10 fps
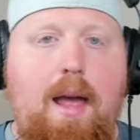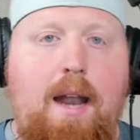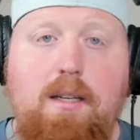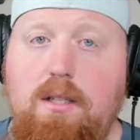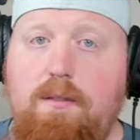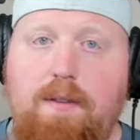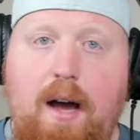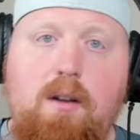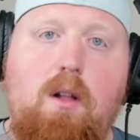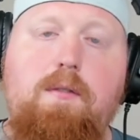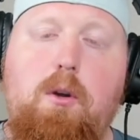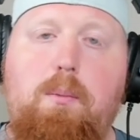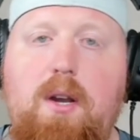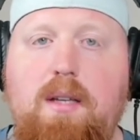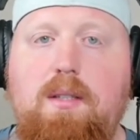NX can find all of your
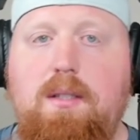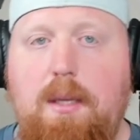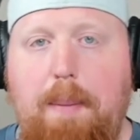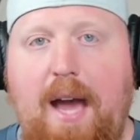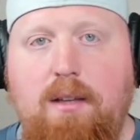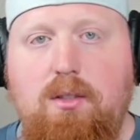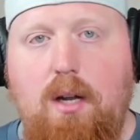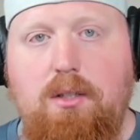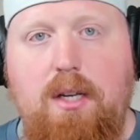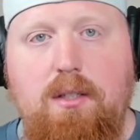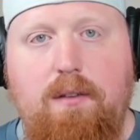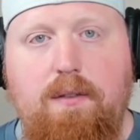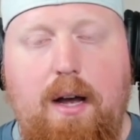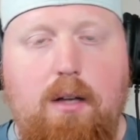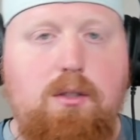pre-existing package.json
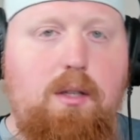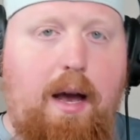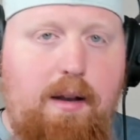files,